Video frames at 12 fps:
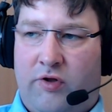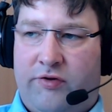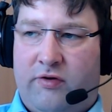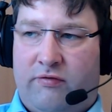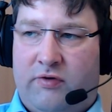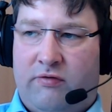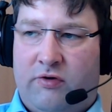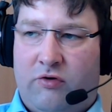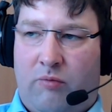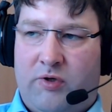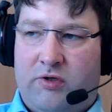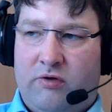lots of different
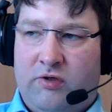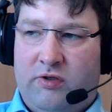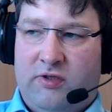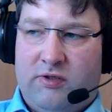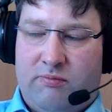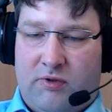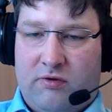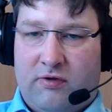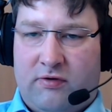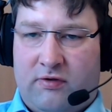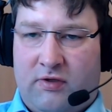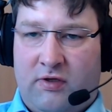opportunities,
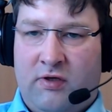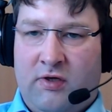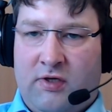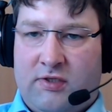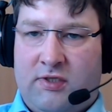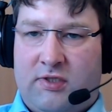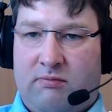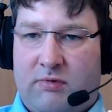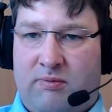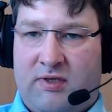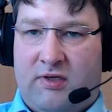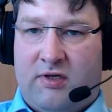because the system
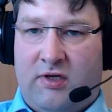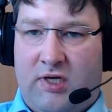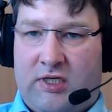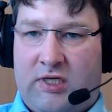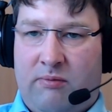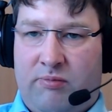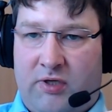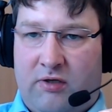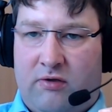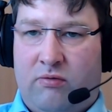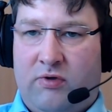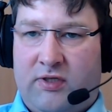is basically
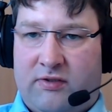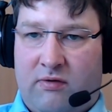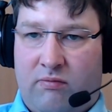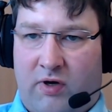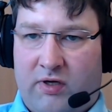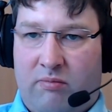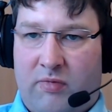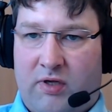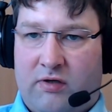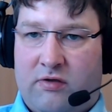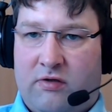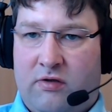adapting to its
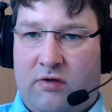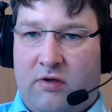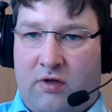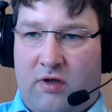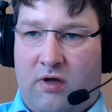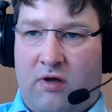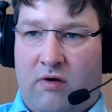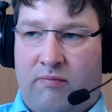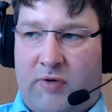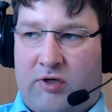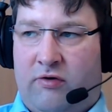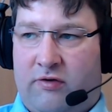environment.
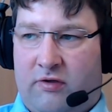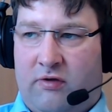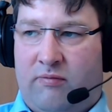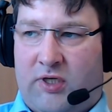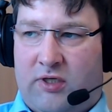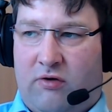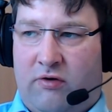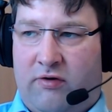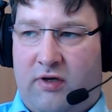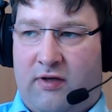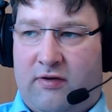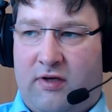But on
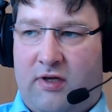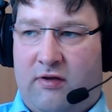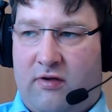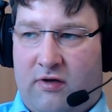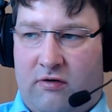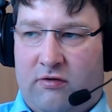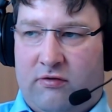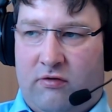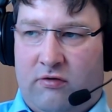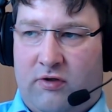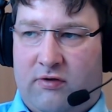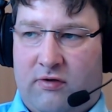the other hand, there are
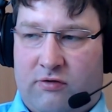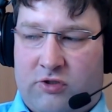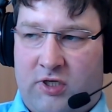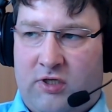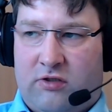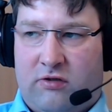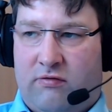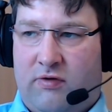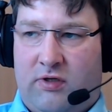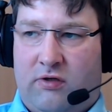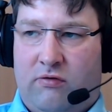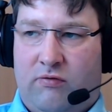also lots of challenges
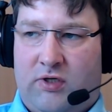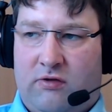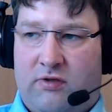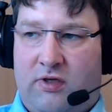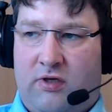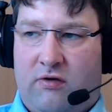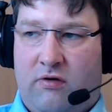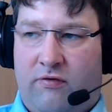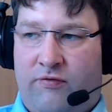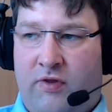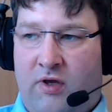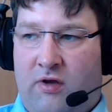when you think
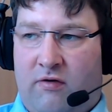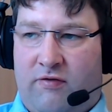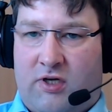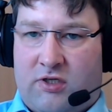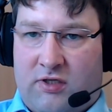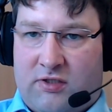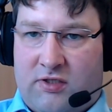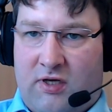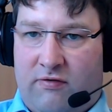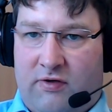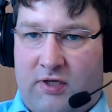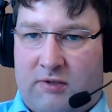of functional
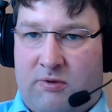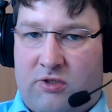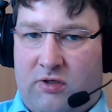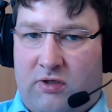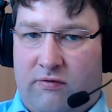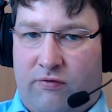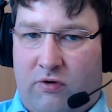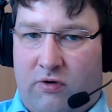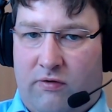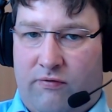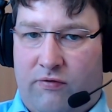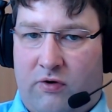safety, especially
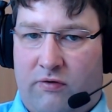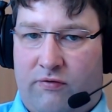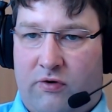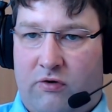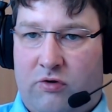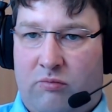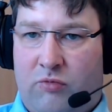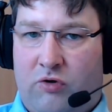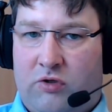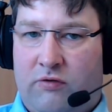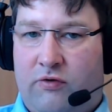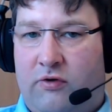for
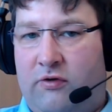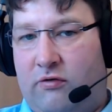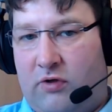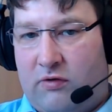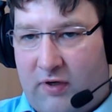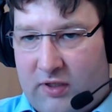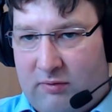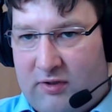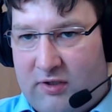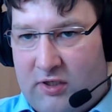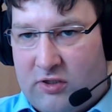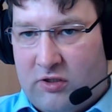automotive, all the
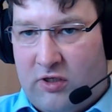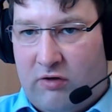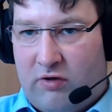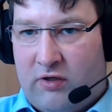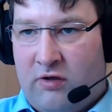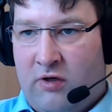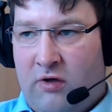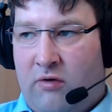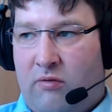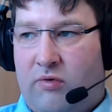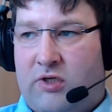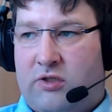requirements engineering,
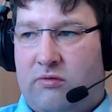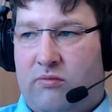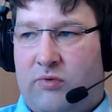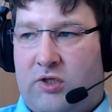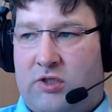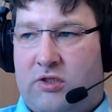which